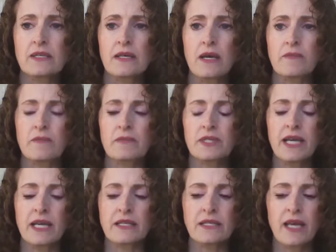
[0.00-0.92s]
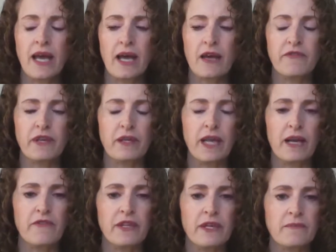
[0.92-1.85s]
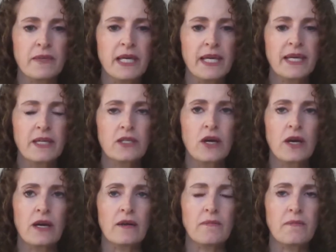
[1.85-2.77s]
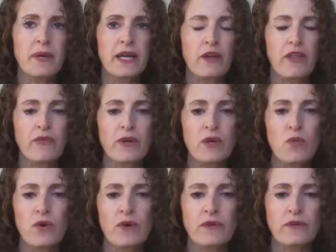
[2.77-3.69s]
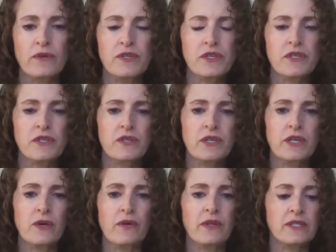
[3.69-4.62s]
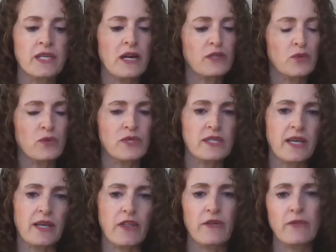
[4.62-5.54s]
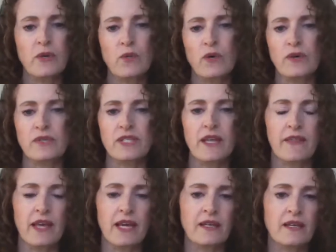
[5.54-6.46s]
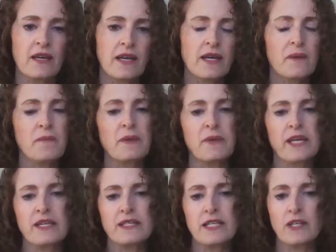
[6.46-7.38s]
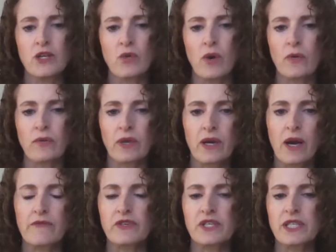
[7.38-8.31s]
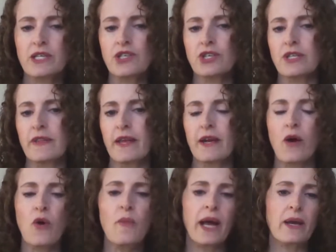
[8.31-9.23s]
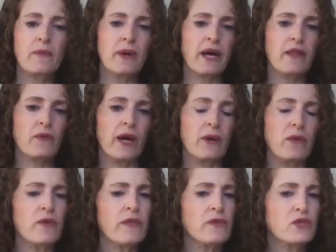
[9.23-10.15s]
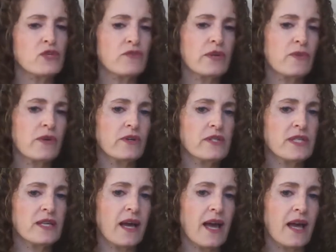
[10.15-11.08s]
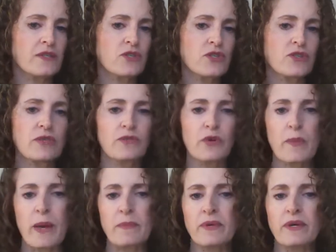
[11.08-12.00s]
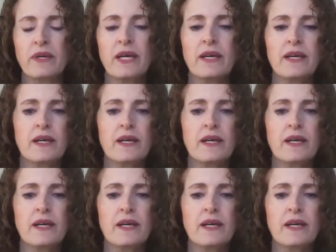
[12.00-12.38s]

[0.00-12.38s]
Some tests they'll have them pick 3 words. The doctor will say 3 words and then maybe continue on with the conversation and then go, oh, by the way, what were those 3 words that I asked you to remember?